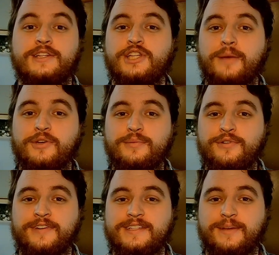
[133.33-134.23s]
So now I'm going to
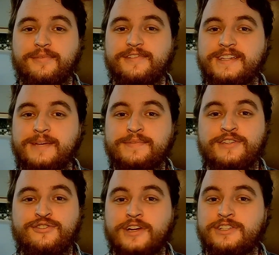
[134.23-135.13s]
move into some of the tips
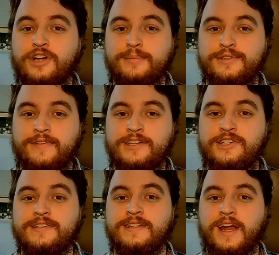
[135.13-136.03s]
and tricks and
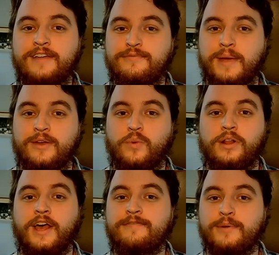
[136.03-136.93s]
observations that I've made
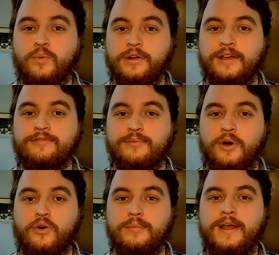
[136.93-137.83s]
while I've been working from
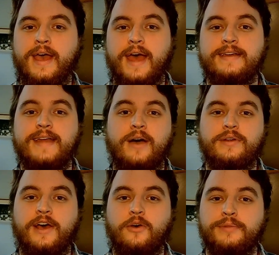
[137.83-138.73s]
home and how
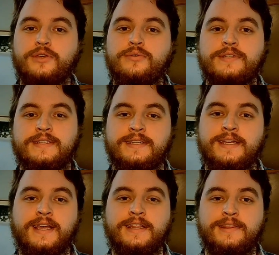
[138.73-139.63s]
to help you
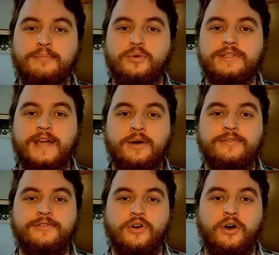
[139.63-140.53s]
succeed and get the most
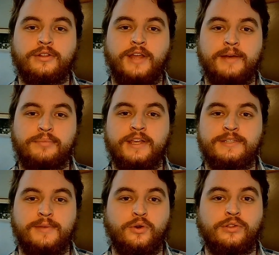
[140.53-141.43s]
out of your online
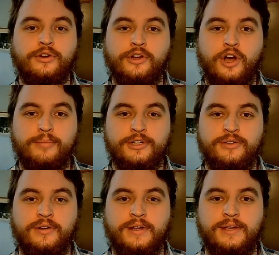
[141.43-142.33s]
placement or learning
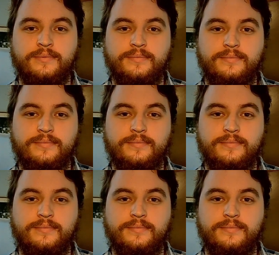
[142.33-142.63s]
opportunity.